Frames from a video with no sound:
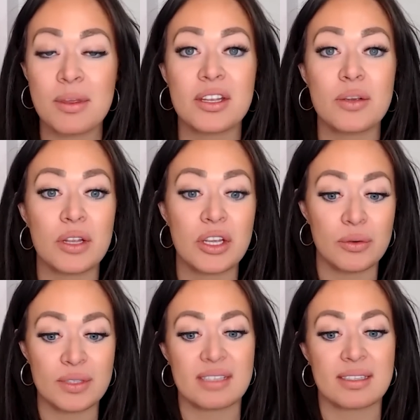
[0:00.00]
And you can
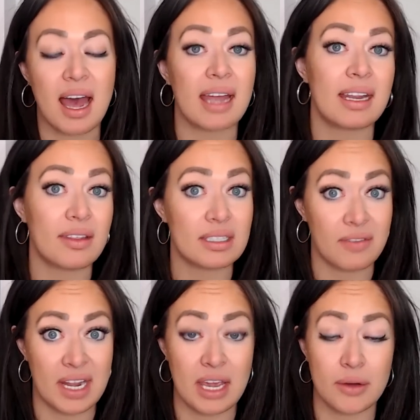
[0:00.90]
use this guide in this
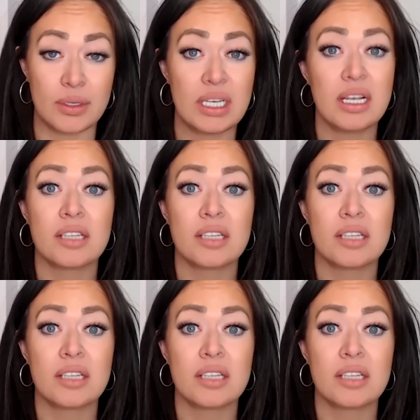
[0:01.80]
video